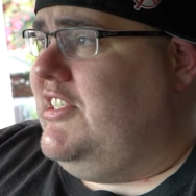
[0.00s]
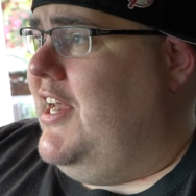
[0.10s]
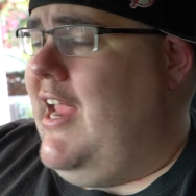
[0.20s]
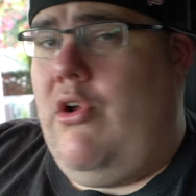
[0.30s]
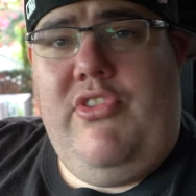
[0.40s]

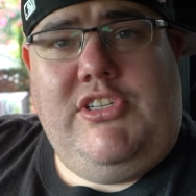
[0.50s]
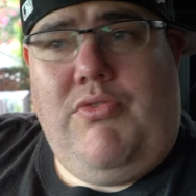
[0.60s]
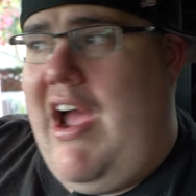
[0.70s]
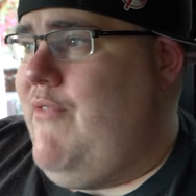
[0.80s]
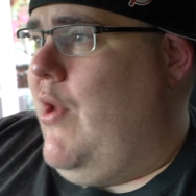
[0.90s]
sitting here in the
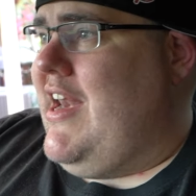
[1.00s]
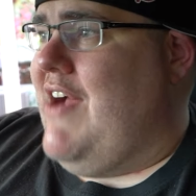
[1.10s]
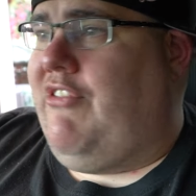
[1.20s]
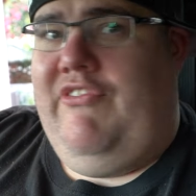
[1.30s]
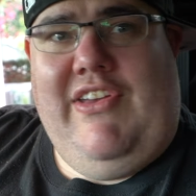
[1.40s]
driveway
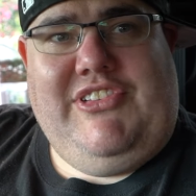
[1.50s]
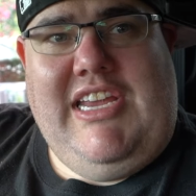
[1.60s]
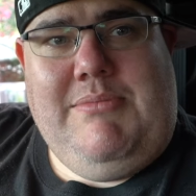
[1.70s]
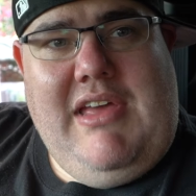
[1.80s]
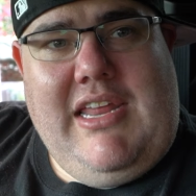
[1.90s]
now for
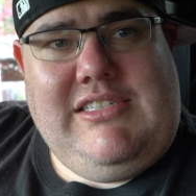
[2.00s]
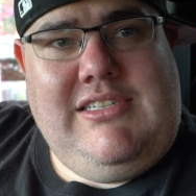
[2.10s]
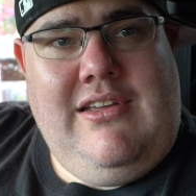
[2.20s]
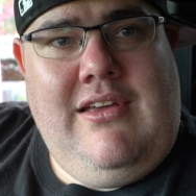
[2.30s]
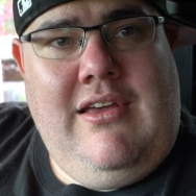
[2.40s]
15
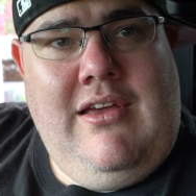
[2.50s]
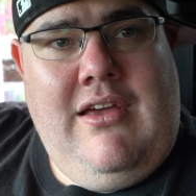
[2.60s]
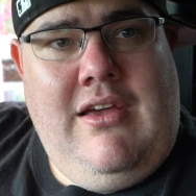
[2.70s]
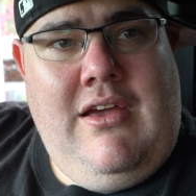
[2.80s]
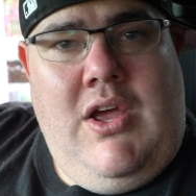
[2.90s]
minutes.
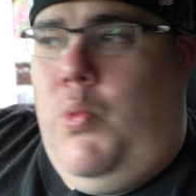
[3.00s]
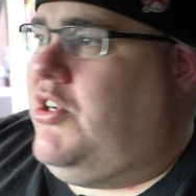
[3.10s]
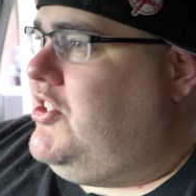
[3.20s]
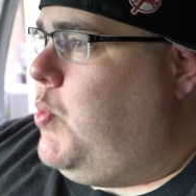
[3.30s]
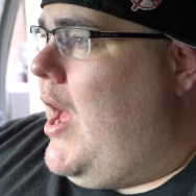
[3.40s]

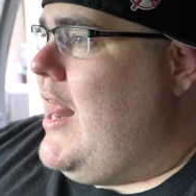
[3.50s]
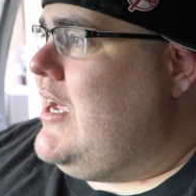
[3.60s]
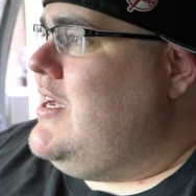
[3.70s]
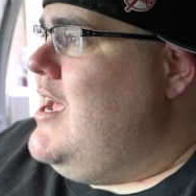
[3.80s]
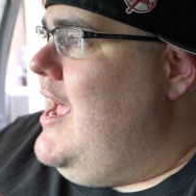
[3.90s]
We're
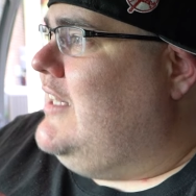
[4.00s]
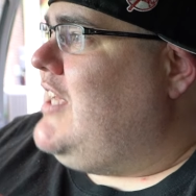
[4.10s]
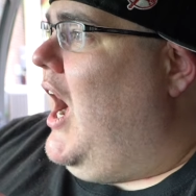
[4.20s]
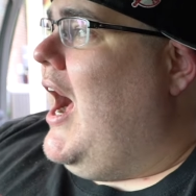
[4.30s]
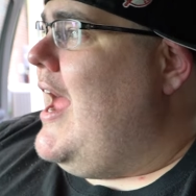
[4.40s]
sweating. It's
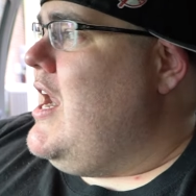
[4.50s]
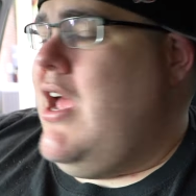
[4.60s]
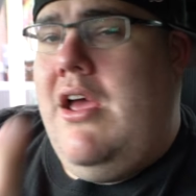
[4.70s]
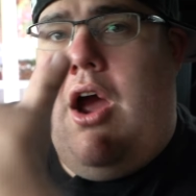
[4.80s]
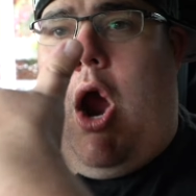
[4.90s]
hot.
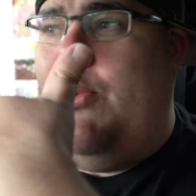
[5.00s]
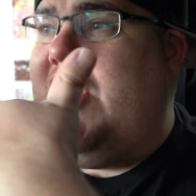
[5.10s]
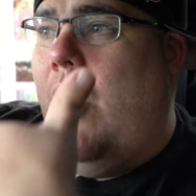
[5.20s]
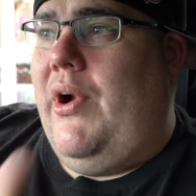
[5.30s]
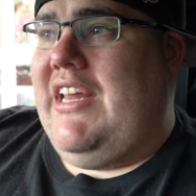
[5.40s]
Are we
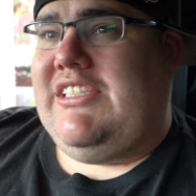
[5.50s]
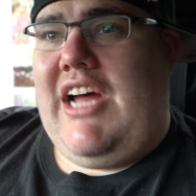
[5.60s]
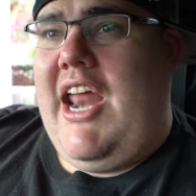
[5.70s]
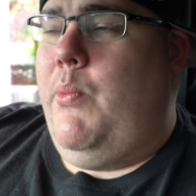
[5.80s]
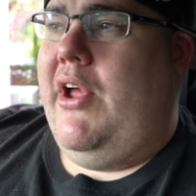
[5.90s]
going
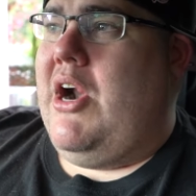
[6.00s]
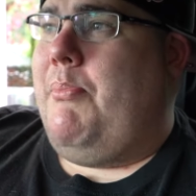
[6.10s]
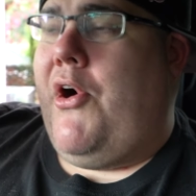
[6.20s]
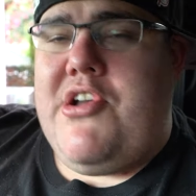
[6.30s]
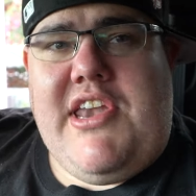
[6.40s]
inside or are we going to
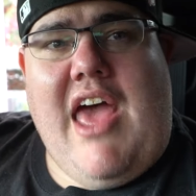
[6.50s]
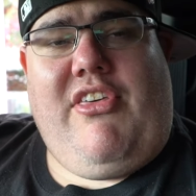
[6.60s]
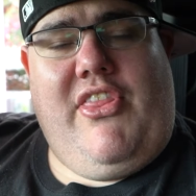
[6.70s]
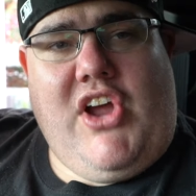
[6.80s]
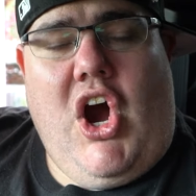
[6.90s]
burn to
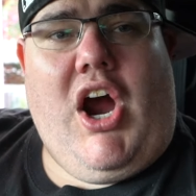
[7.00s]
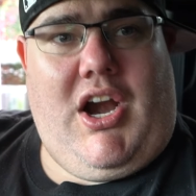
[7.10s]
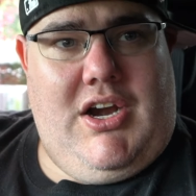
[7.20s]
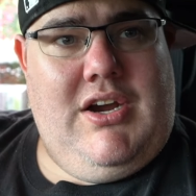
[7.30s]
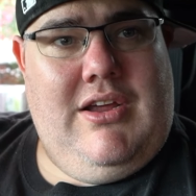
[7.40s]
death in the
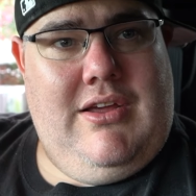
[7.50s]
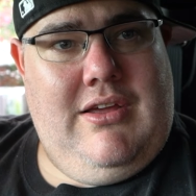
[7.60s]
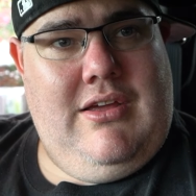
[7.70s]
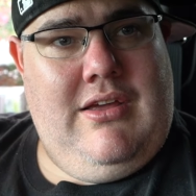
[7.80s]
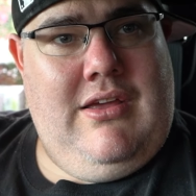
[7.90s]
car?
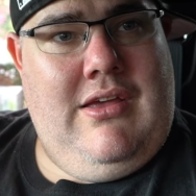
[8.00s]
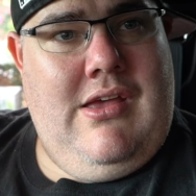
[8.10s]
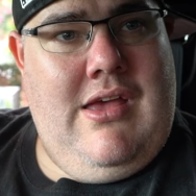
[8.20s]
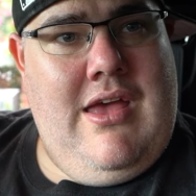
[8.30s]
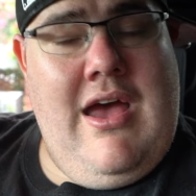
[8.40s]
Michael, go
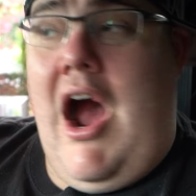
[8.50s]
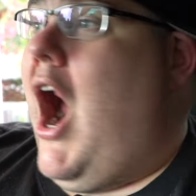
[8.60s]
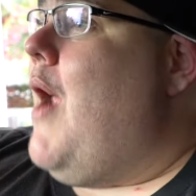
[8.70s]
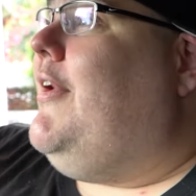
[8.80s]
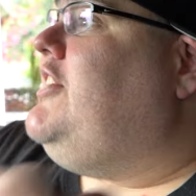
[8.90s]
in. I'm
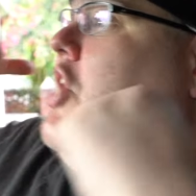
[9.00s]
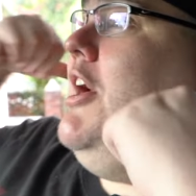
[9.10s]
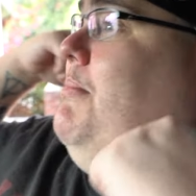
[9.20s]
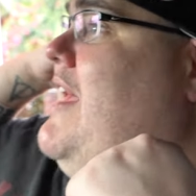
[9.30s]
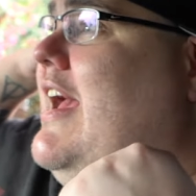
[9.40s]
I already
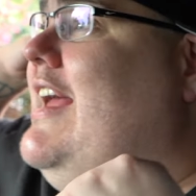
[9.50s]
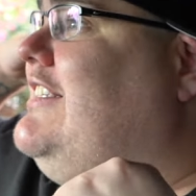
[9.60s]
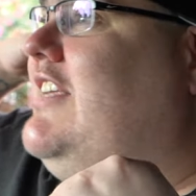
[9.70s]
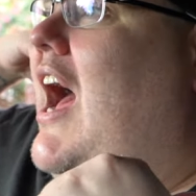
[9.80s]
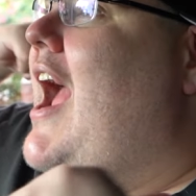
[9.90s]
took Mia
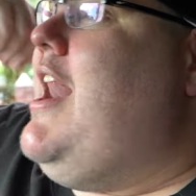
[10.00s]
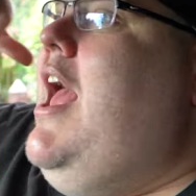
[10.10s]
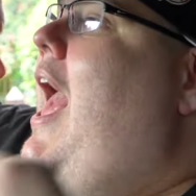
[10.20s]
inside